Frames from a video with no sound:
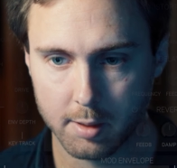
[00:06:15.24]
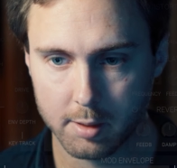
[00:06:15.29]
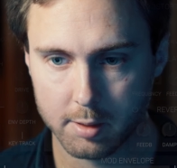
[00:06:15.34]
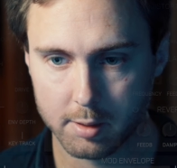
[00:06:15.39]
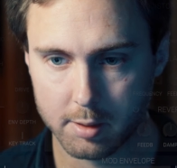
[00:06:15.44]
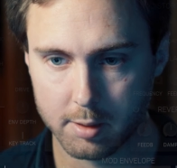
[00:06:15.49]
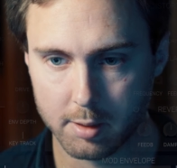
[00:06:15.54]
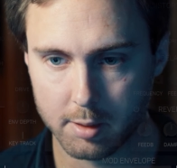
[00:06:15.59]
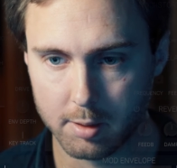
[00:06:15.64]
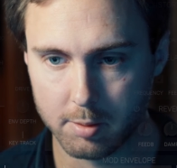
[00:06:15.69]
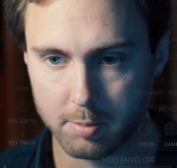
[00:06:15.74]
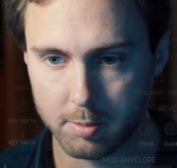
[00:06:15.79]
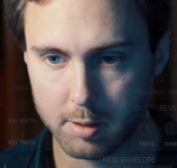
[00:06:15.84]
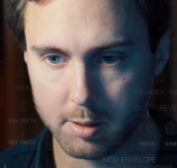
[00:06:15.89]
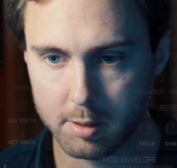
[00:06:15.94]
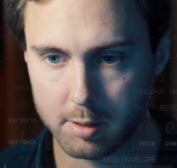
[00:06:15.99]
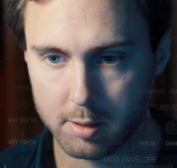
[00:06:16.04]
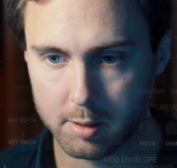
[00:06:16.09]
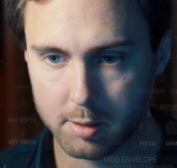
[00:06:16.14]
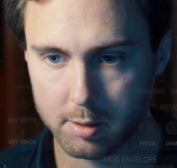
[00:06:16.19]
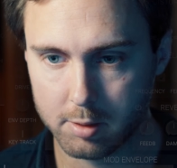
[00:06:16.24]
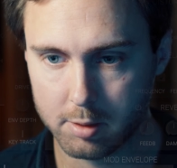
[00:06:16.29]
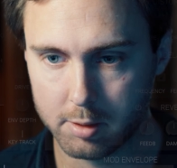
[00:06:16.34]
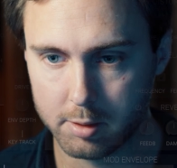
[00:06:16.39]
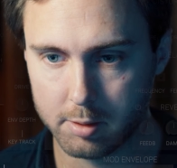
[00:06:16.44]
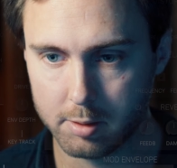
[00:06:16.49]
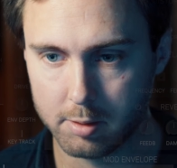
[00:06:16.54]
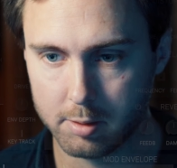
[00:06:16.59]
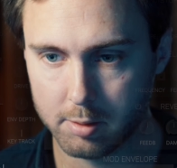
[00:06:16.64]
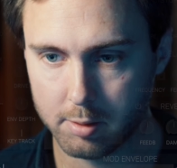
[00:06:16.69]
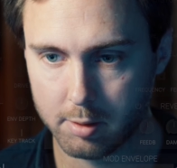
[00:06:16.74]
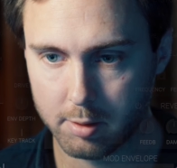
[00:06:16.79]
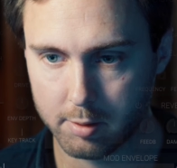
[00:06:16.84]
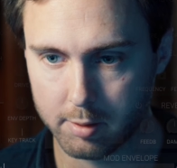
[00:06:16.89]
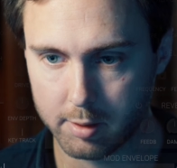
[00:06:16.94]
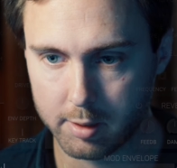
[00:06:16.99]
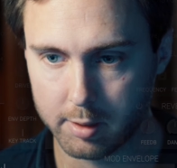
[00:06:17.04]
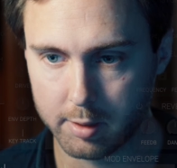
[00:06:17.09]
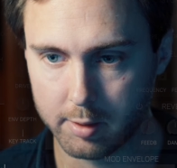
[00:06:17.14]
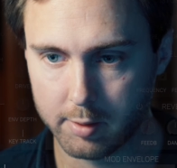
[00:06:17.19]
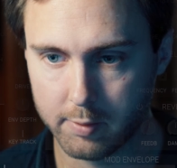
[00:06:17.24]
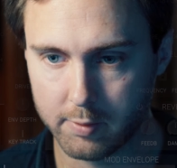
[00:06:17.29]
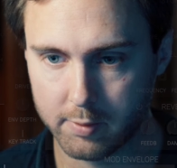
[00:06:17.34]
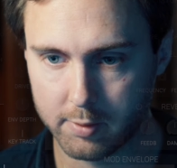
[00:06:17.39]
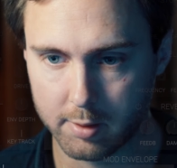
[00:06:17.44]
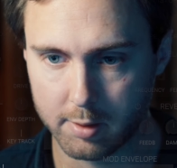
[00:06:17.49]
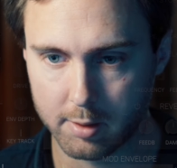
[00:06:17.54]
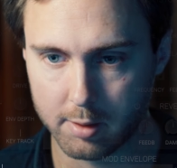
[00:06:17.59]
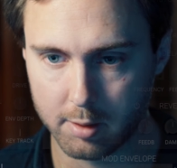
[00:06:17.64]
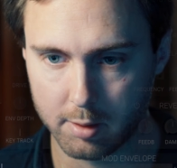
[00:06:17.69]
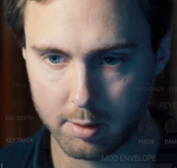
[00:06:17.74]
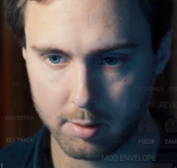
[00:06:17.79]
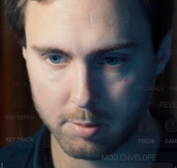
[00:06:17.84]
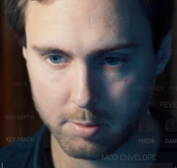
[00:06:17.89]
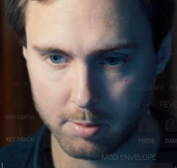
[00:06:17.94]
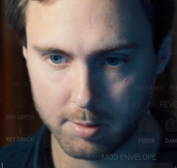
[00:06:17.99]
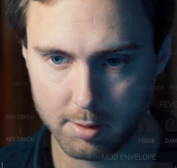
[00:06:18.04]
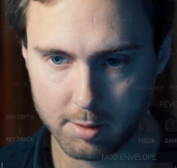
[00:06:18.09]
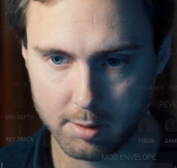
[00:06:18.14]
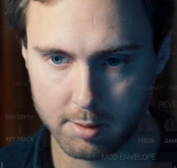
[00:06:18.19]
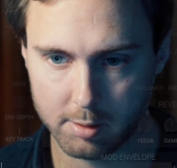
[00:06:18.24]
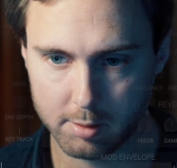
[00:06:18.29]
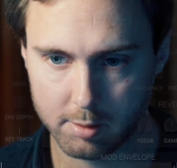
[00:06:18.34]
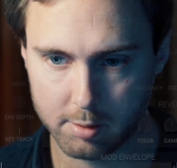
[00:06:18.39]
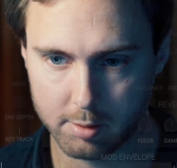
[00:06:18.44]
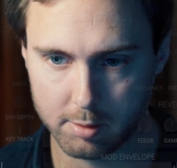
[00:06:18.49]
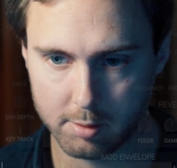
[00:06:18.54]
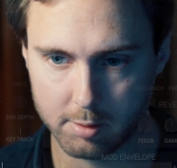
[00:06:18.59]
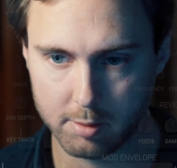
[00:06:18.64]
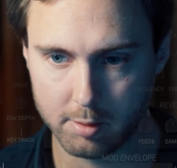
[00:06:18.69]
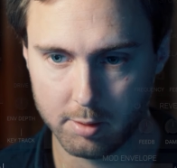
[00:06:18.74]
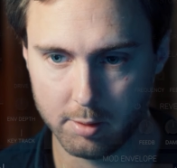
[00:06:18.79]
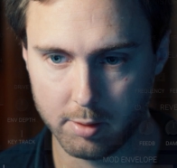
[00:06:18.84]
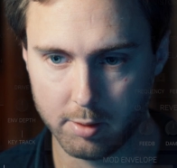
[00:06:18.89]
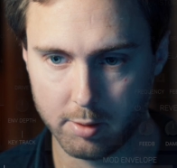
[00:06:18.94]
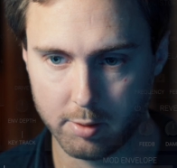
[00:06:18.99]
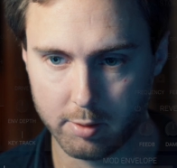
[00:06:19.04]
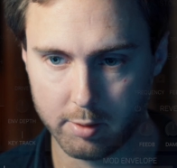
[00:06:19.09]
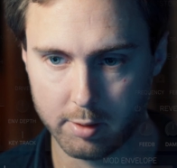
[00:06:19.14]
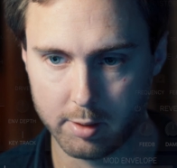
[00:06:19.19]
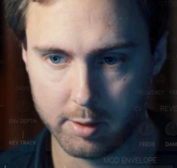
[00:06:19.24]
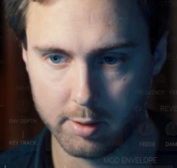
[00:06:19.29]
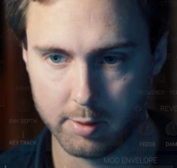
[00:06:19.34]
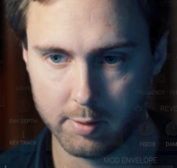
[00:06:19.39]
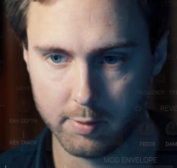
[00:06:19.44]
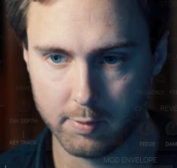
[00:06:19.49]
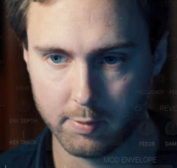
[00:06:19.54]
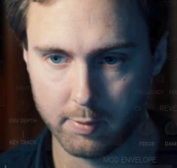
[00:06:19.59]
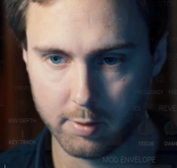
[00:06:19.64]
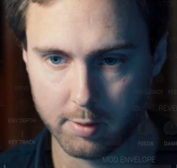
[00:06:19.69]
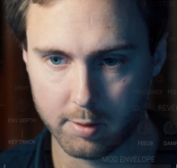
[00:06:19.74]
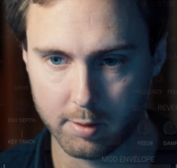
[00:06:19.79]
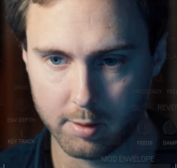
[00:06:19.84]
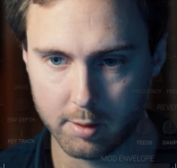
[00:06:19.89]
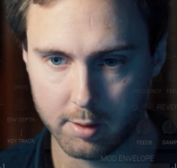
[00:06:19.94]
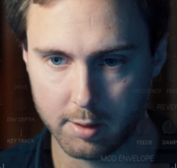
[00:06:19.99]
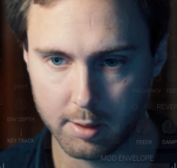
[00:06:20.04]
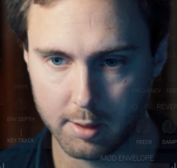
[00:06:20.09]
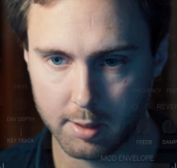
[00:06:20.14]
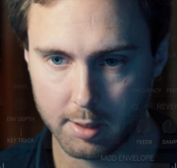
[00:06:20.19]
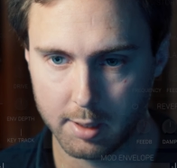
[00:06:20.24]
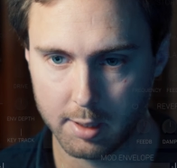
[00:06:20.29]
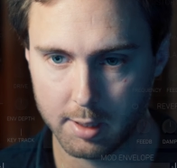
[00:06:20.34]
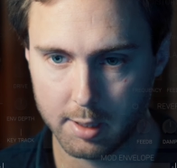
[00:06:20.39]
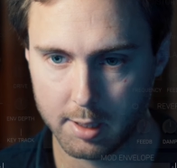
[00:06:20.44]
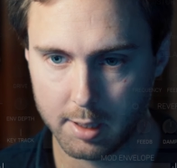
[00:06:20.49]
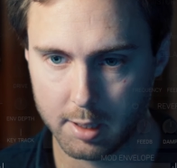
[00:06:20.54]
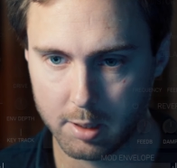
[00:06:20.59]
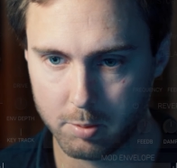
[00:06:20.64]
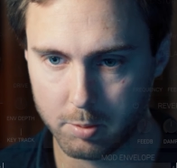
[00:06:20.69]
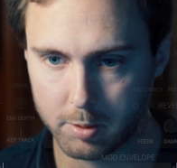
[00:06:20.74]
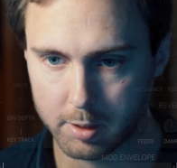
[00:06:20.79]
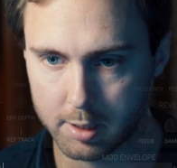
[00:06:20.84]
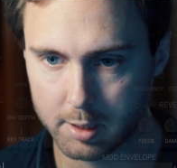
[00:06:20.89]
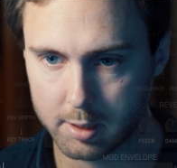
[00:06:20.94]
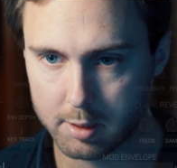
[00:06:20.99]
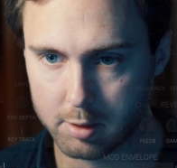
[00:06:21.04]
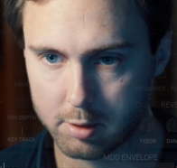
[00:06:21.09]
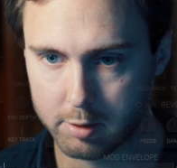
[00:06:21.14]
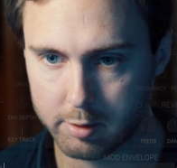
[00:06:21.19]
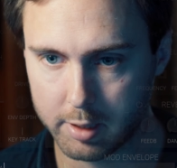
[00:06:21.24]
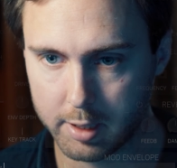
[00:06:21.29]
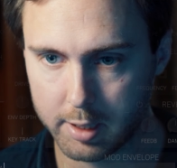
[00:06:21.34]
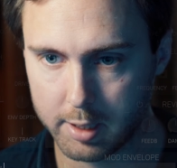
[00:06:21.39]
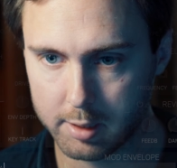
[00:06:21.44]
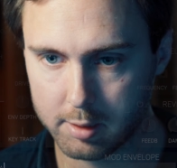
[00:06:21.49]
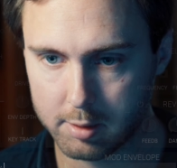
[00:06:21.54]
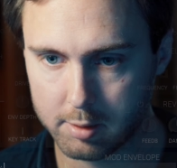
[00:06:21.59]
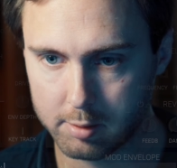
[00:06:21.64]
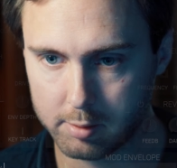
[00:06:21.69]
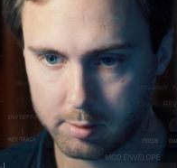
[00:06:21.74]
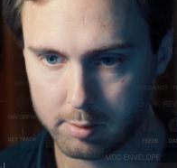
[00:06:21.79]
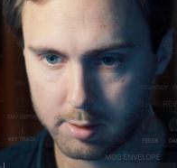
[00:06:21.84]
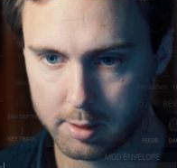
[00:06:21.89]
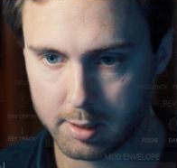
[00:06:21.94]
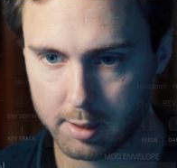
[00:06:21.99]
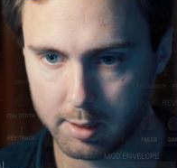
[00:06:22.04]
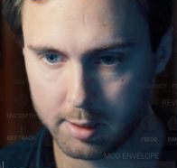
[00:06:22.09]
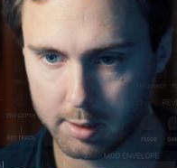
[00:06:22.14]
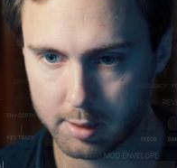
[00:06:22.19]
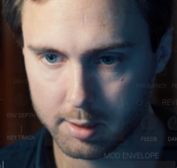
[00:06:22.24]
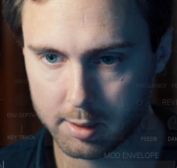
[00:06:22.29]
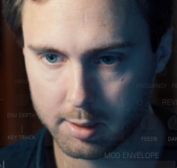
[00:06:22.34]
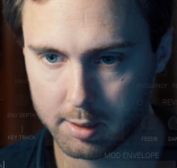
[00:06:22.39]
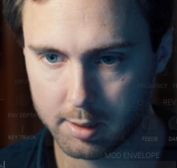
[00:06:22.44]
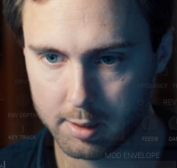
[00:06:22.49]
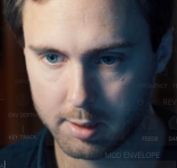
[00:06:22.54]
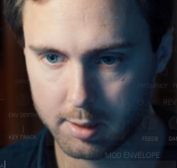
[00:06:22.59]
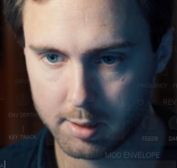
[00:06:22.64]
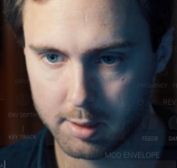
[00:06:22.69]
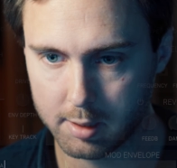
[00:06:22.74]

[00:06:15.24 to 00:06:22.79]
So 1, 2, 3, 4, 1, 2, 3, 4. And we can try to like